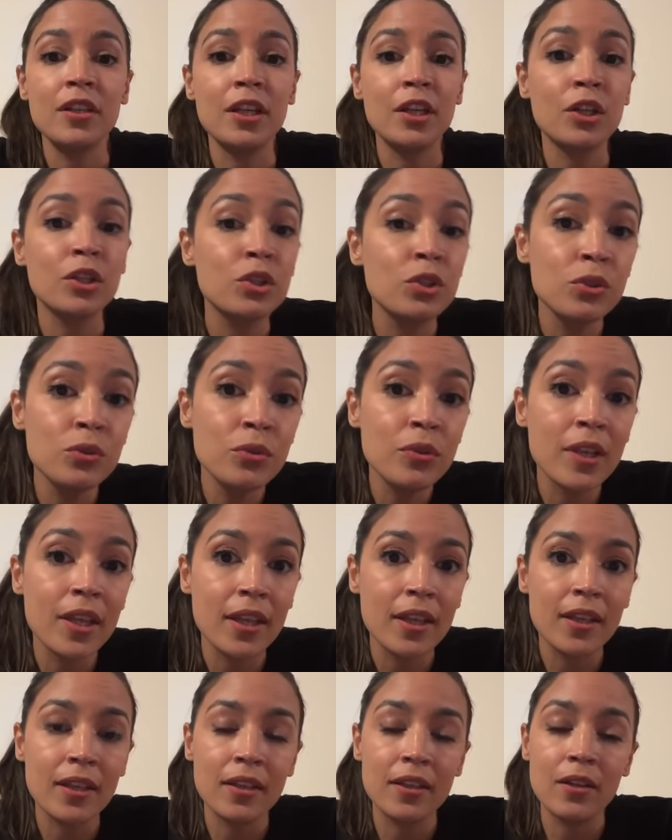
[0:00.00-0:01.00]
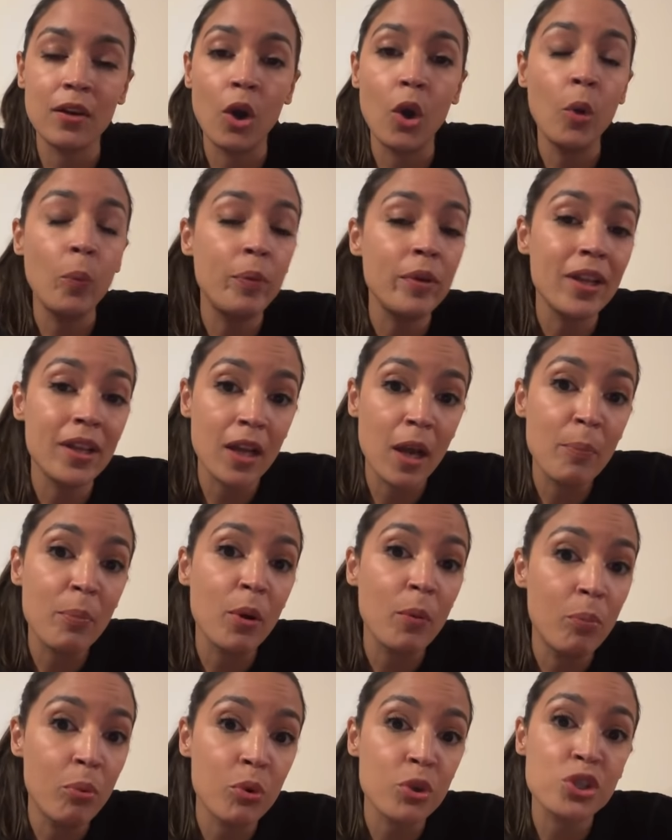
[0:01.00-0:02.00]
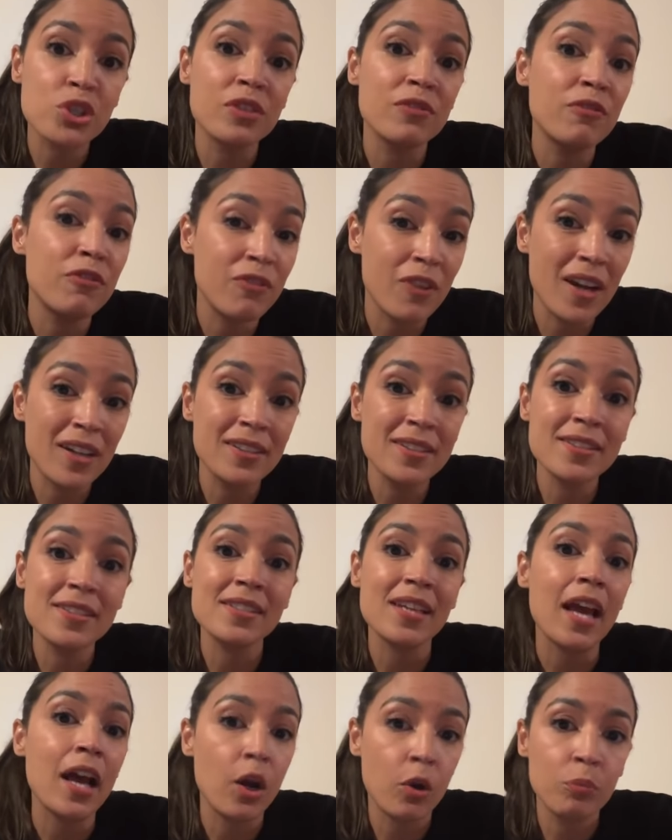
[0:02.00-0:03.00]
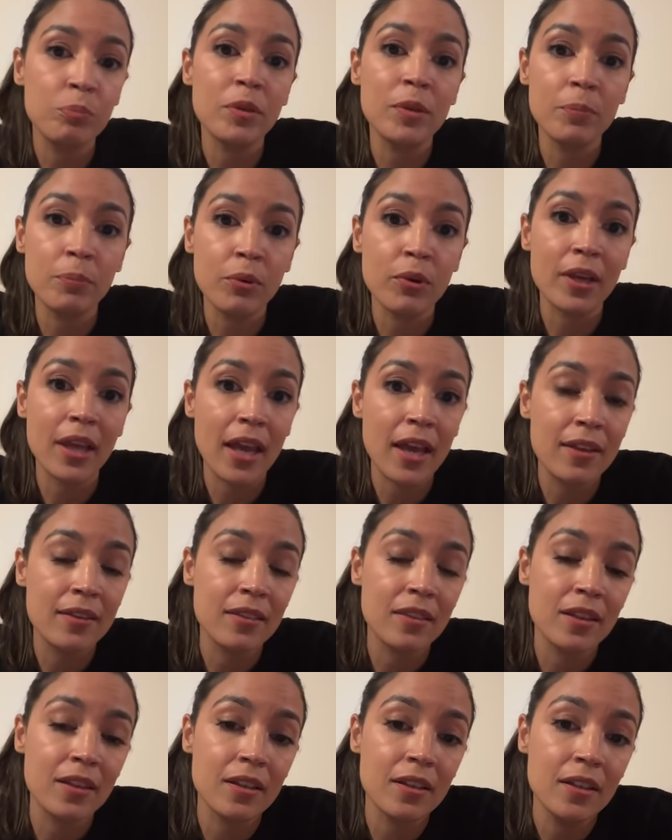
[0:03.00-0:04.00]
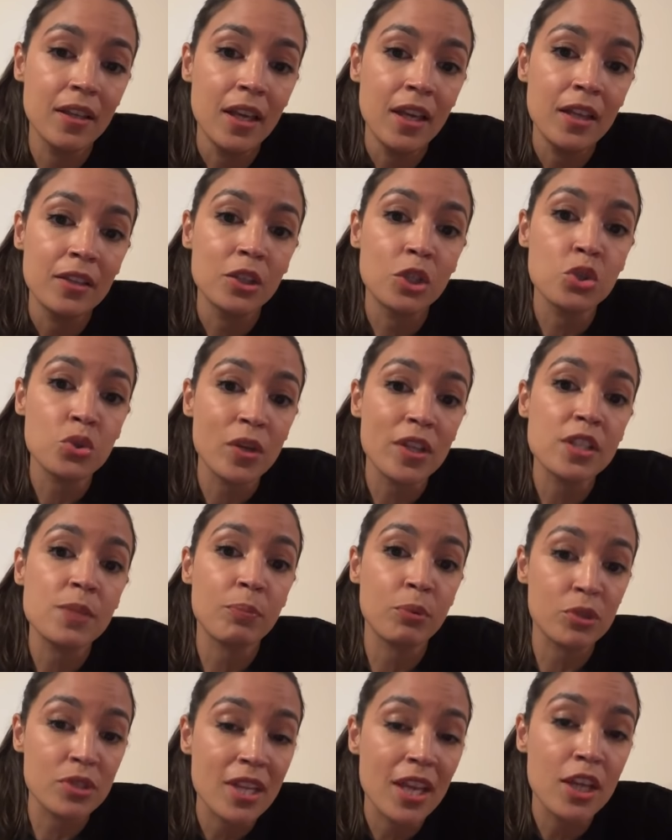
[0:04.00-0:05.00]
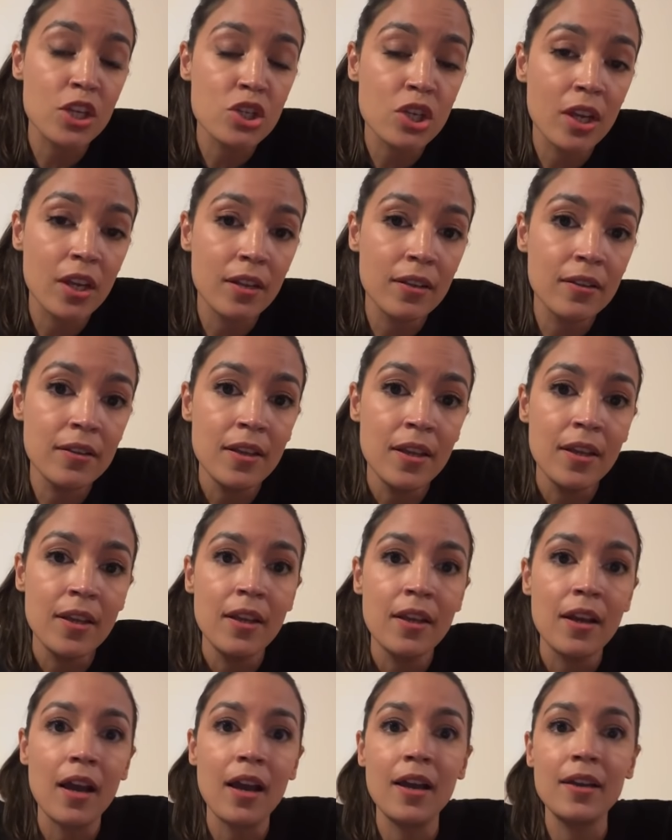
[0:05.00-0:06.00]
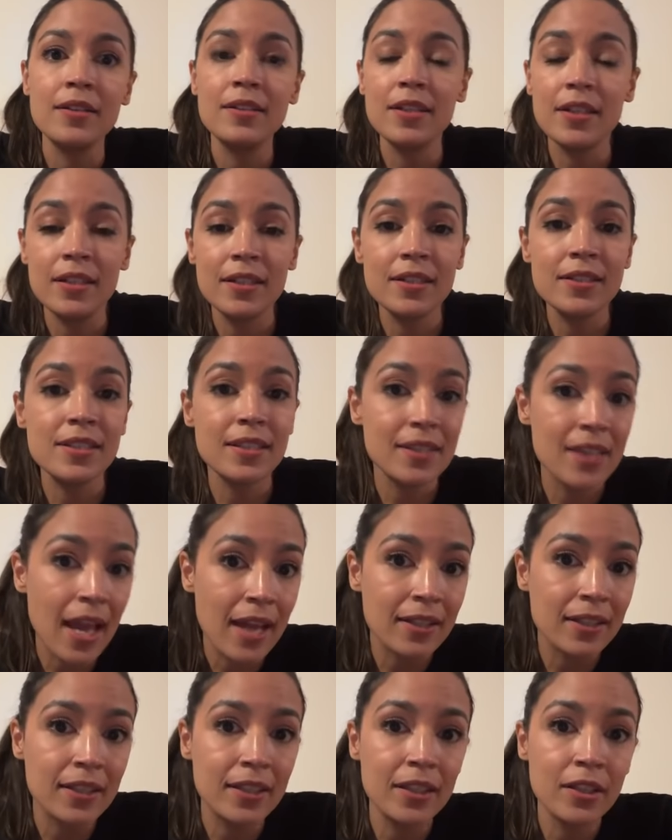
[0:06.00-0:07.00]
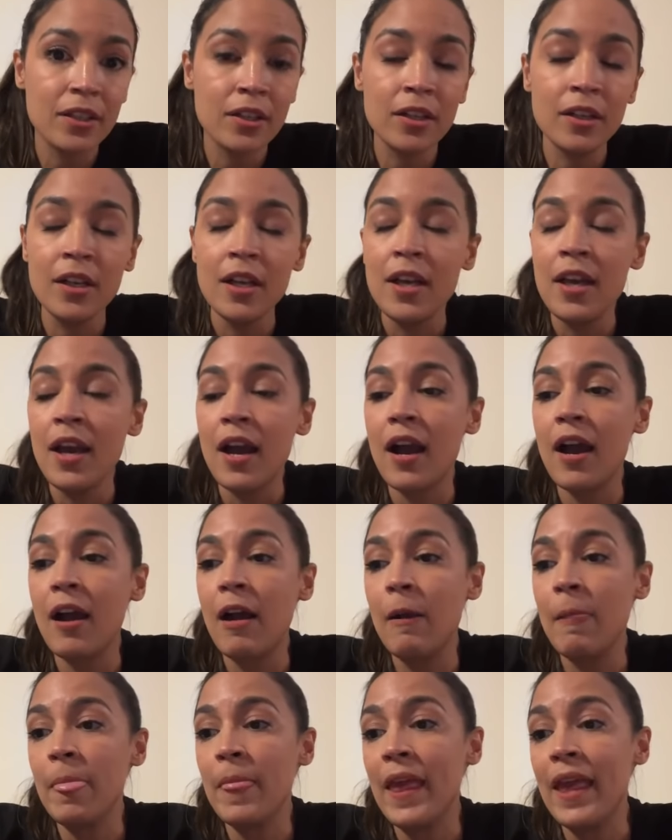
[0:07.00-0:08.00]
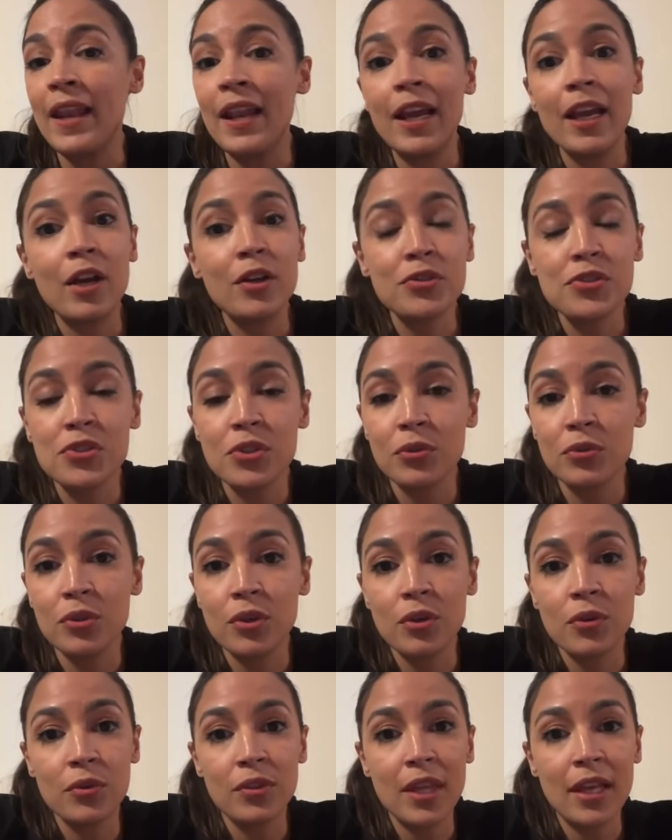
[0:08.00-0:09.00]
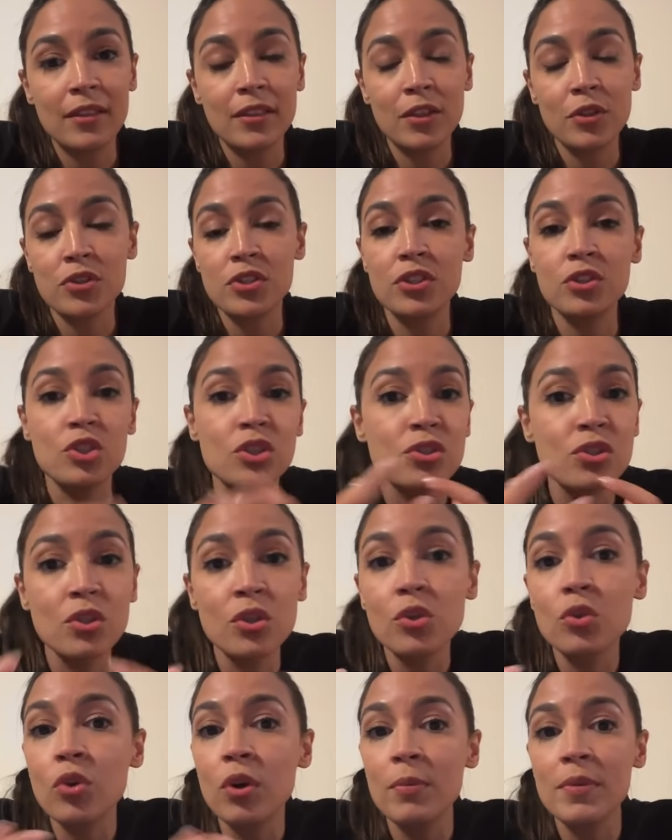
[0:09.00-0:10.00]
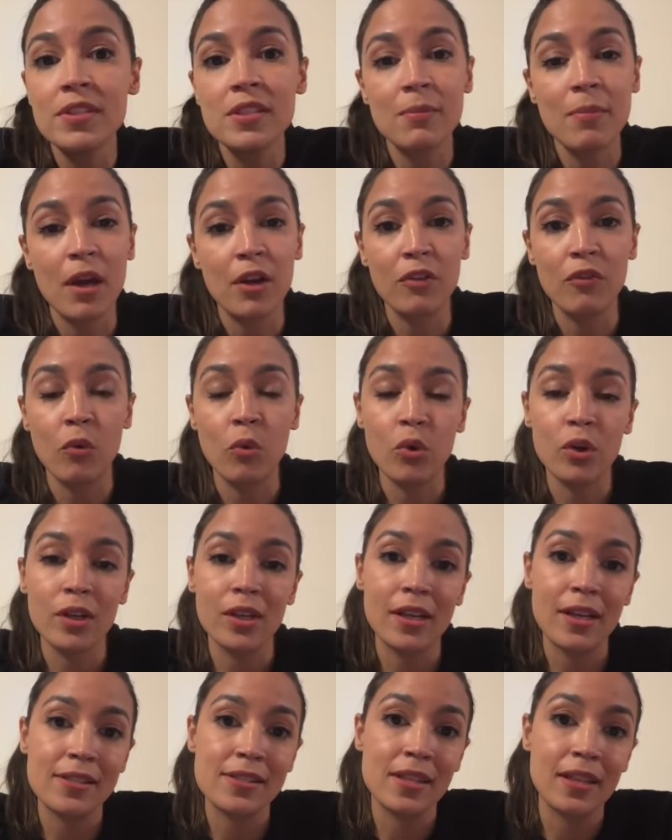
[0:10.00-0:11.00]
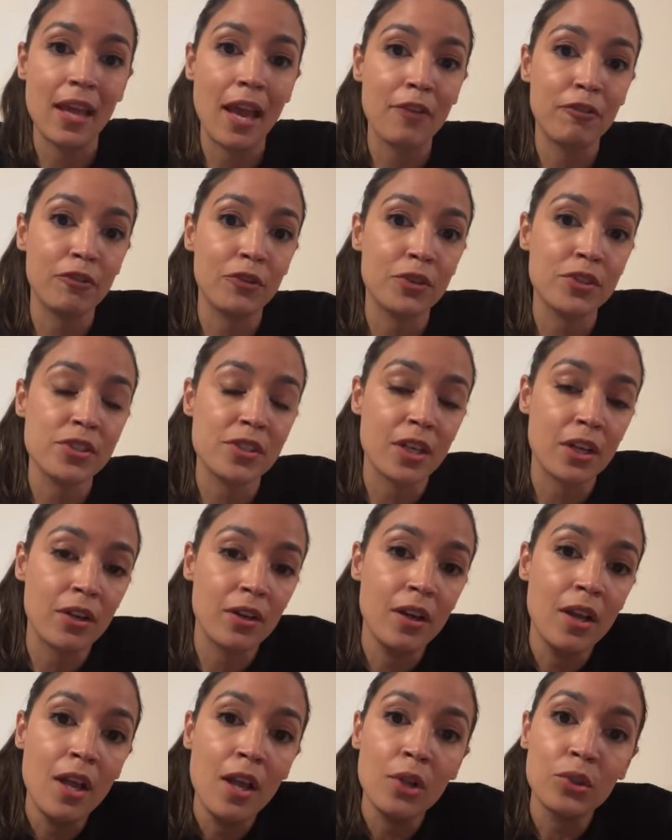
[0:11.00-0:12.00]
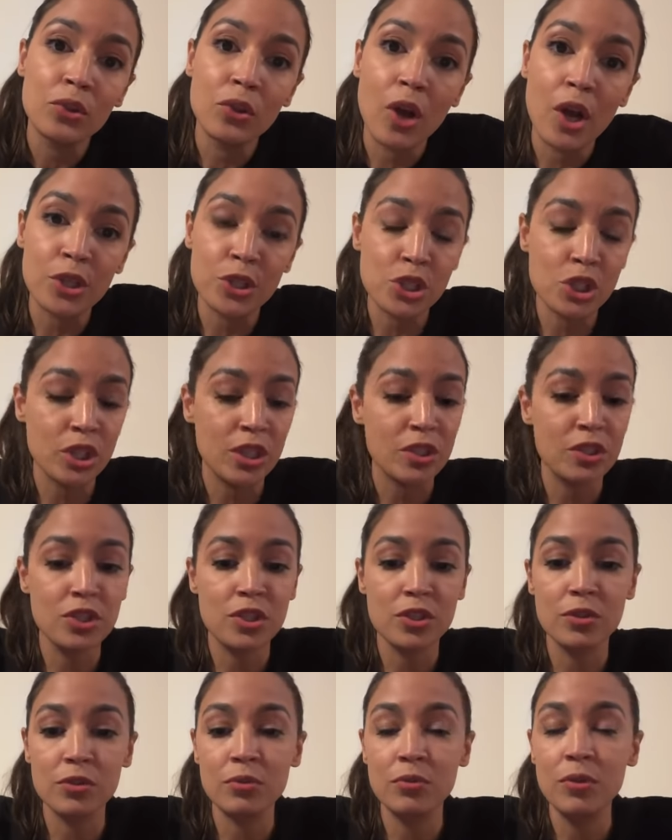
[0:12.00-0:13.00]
including opening up abortion funds to help people get the transportation needed to get here. And I also know that there's just an enormous amount of organizing efforts that are launching